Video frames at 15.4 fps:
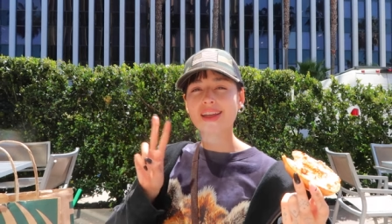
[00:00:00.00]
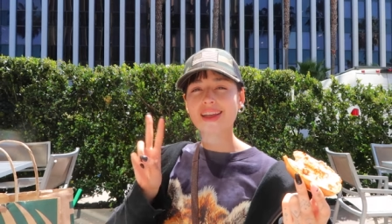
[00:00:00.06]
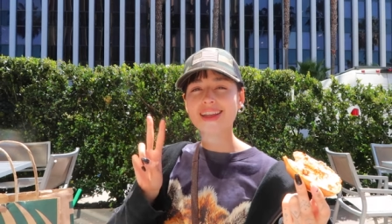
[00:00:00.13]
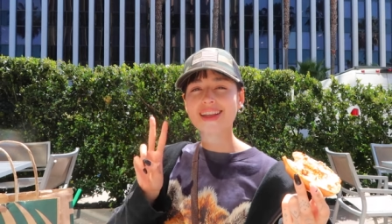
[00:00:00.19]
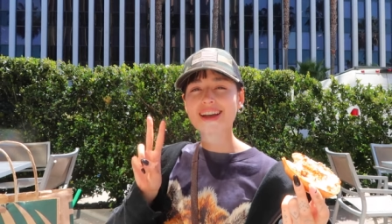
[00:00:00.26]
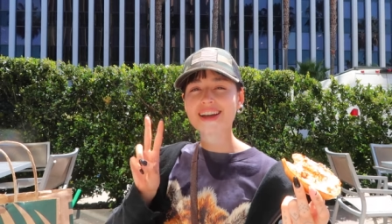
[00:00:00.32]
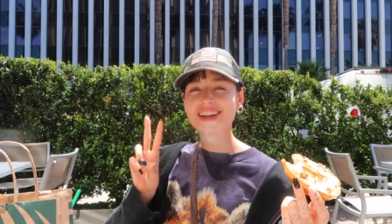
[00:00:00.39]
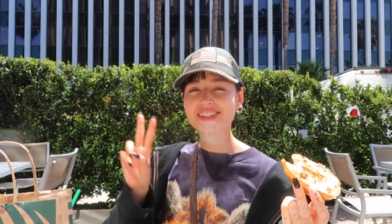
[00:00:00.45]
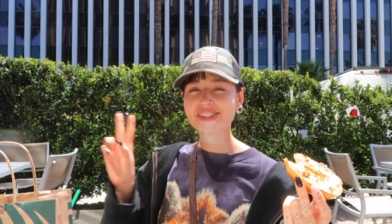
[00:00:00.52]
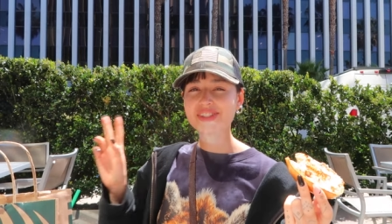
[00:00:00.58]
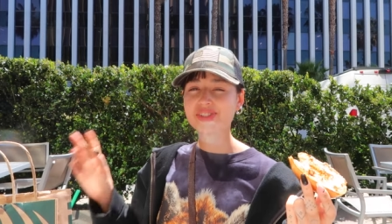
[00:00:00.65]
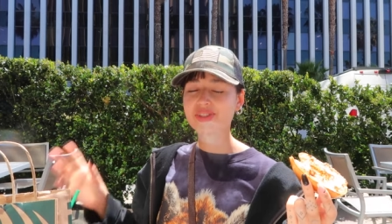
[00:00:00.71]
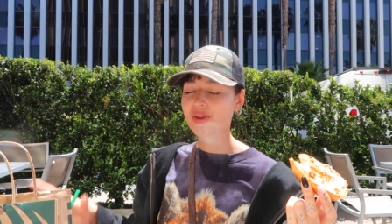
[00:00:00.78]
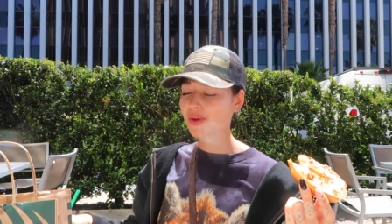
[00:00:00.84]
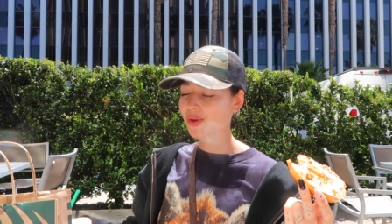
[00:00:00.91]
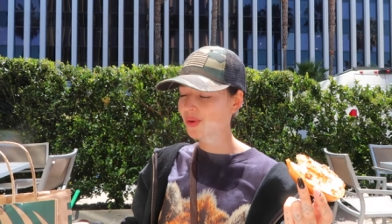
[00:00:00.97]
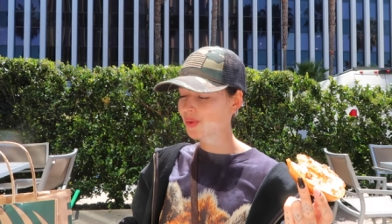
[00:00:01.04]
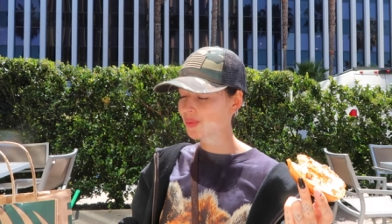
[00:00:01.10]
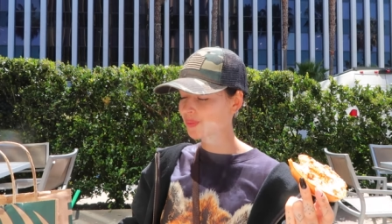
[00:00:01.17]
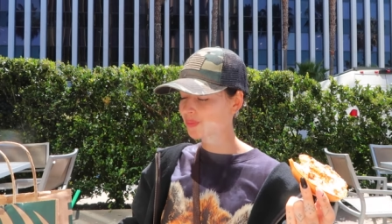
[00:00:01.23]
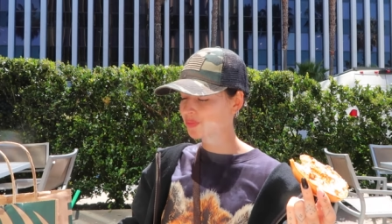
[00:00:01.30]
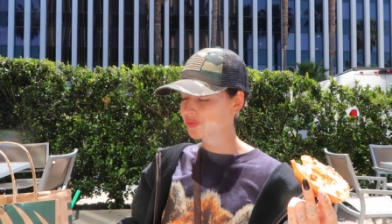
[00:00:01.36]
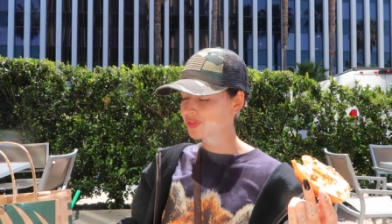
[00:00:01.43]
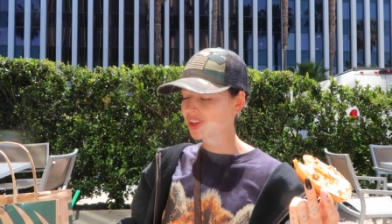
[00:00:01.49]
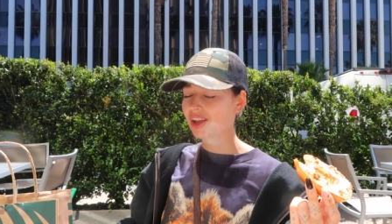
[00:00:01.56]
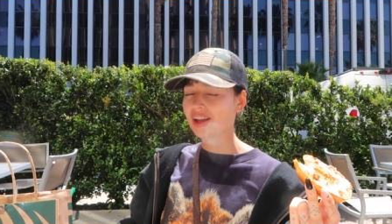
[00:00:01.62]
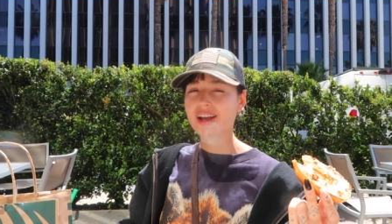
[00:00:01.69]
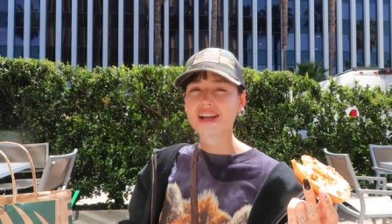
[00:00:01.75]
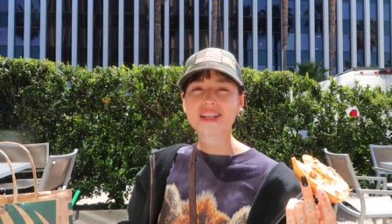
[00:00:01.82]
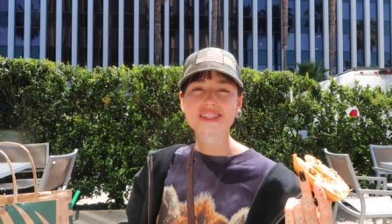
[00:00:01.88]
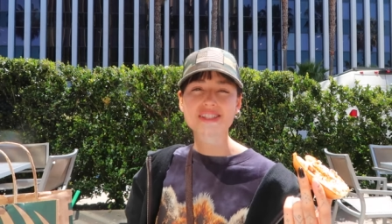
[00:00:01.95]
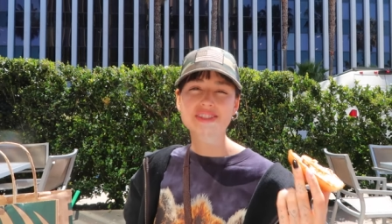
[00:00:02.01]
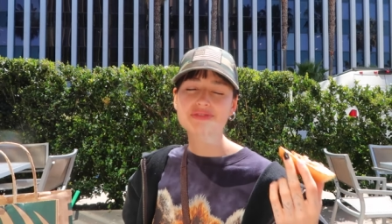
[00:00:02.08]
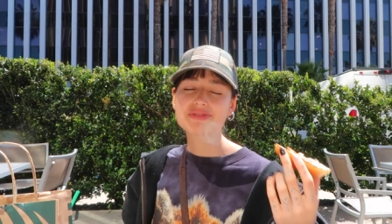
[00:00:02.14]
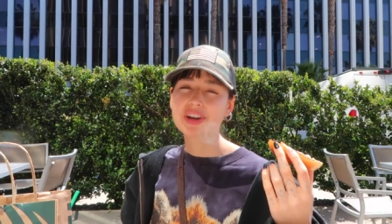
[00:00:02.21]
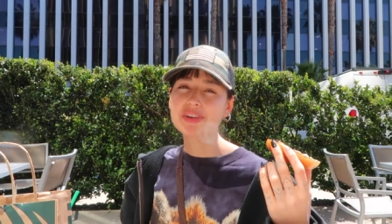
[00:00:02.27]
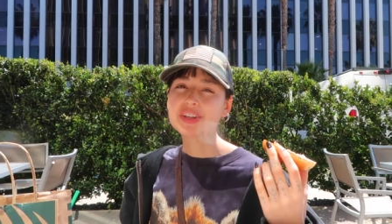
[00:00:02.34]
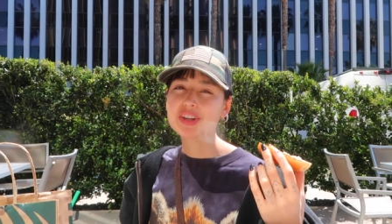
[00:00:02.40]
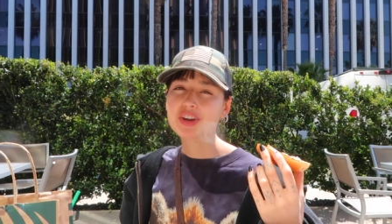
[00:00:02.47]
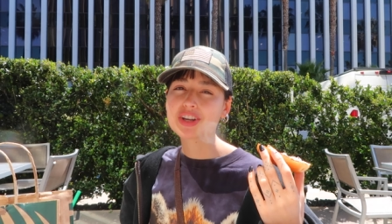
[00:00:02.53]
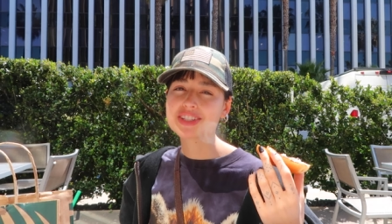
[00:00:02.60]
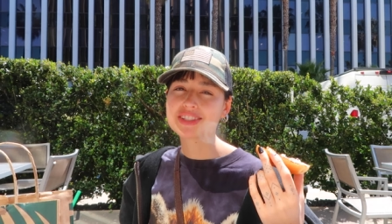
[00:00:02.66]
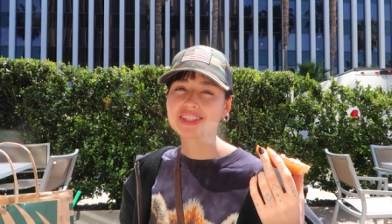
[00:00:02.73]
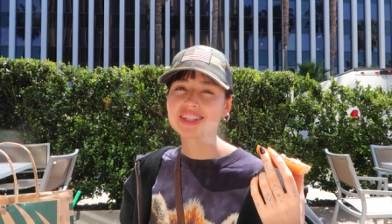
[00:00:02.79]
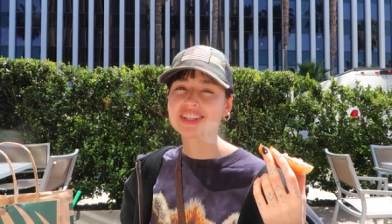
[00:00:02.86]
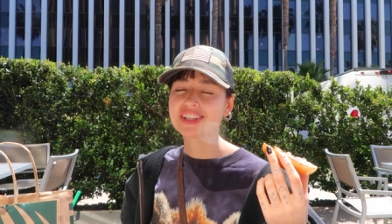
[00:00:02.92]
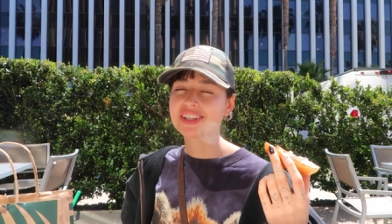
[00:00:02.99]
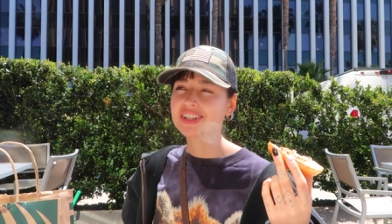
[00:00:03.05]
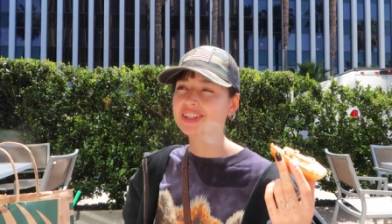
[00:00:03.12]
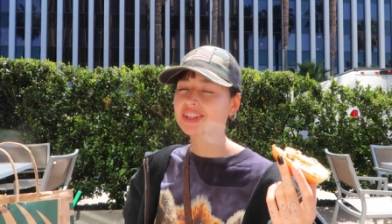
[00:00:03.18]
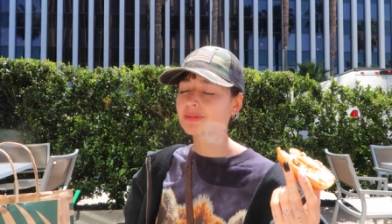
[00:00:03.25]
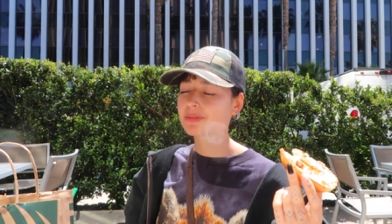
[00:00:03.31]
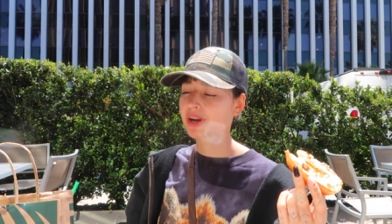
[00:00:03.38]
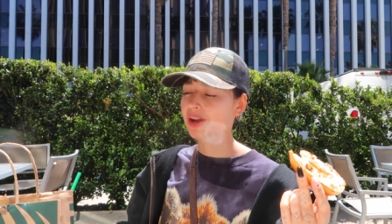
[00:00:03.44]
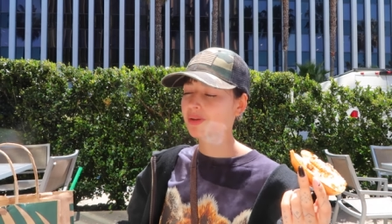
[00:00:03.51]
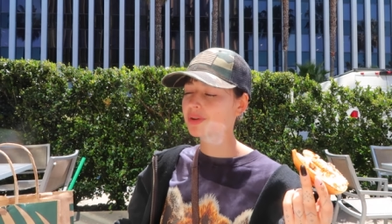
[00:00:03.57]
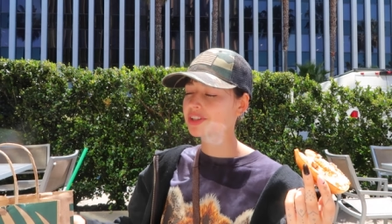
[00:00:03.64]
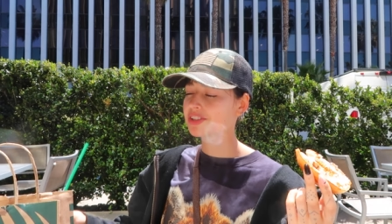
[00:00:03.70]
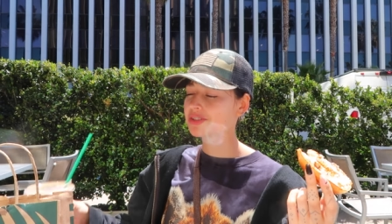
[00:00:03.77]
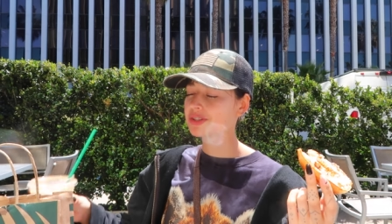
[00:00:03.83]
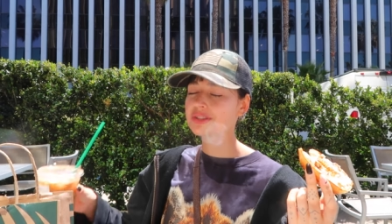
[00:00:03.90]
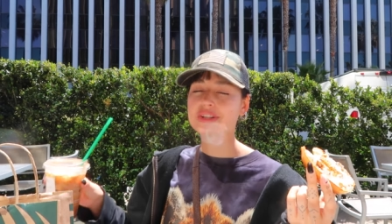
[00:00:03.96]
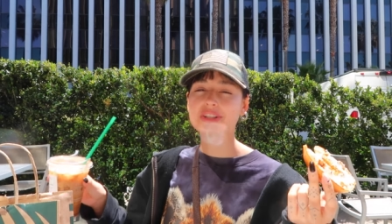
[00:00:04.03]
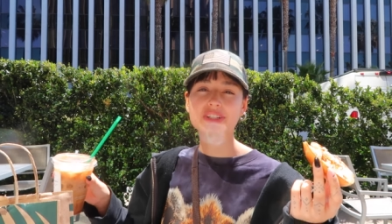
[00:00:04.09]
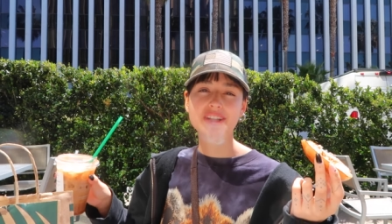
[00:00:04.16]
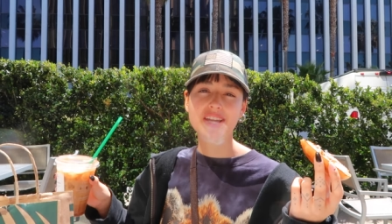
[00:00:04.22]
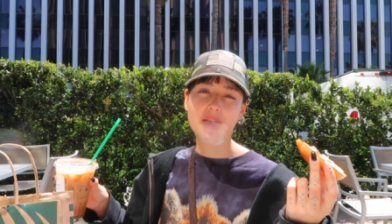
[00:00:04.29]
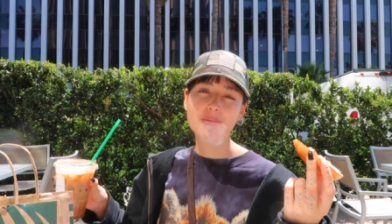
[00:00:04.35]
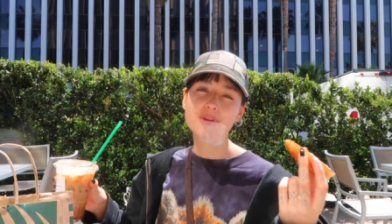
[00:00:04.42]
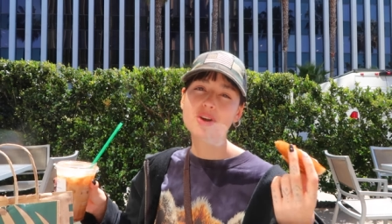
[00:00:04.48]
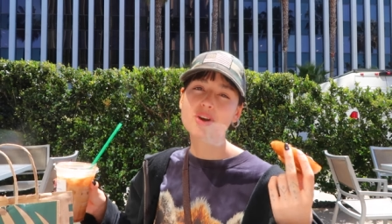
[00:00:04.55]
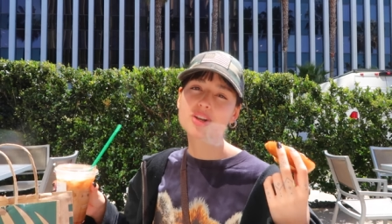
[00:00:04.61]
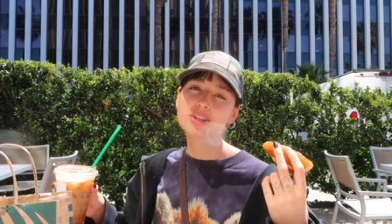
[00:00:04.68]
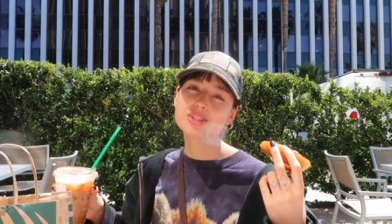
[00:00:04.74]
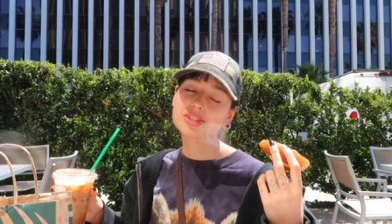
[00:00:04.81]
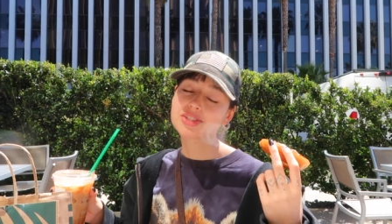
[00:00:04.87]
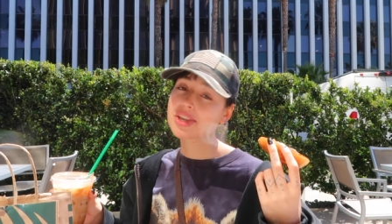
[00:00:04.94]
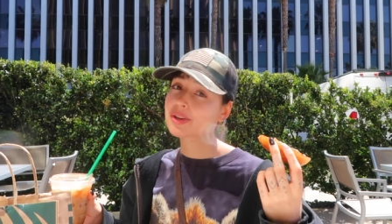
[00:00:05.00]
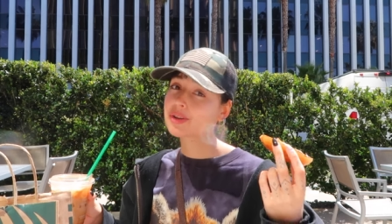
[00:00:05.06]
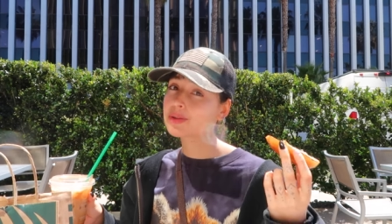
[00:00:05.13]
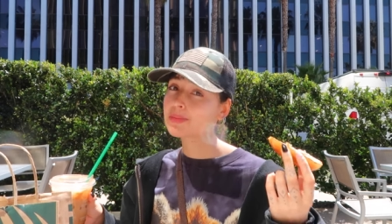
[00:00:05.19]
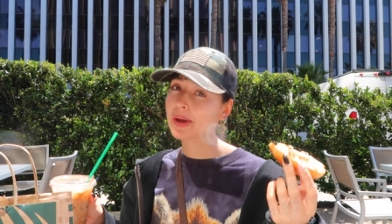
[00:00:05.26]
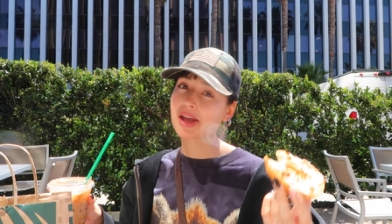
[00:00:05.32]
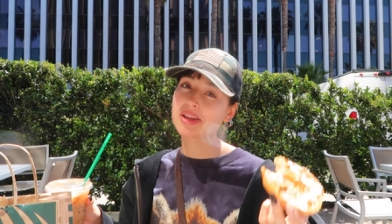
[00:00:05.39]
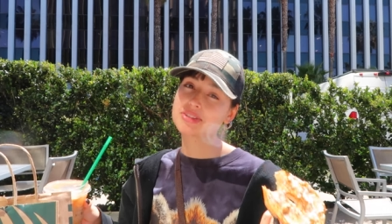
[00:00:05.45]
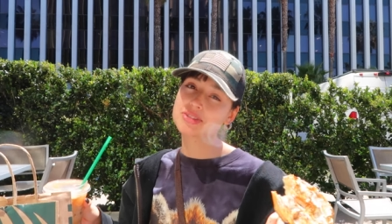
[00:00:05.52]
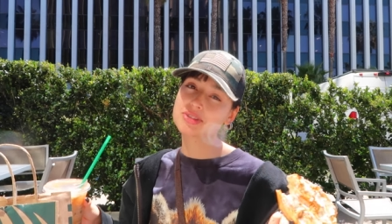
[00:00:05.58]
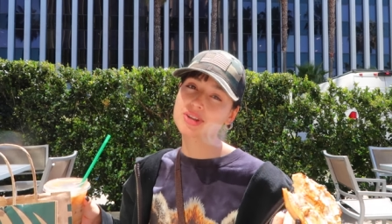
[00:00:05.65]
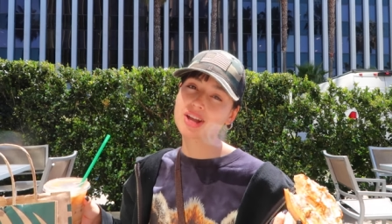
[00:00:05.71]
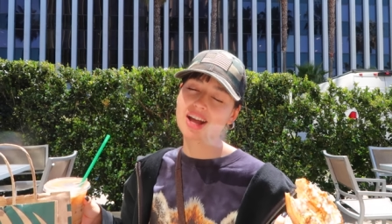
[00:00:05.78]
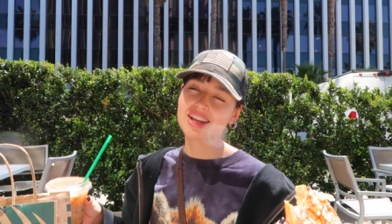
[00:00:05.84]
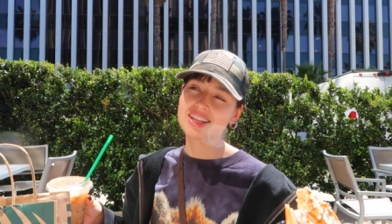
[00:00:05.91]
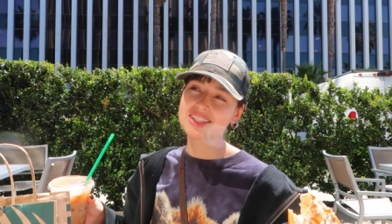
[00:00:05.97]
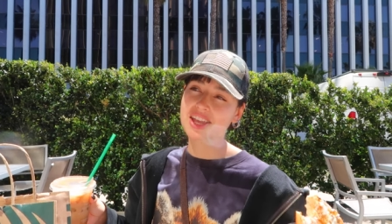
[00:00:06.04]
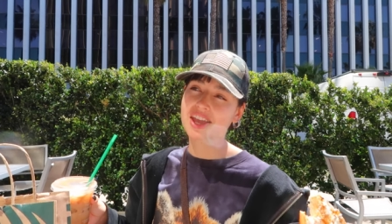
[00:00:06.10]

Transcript: Hey guys, so it's very noisy in here, but I wanted to turn the camera on to say goodbye to you guys.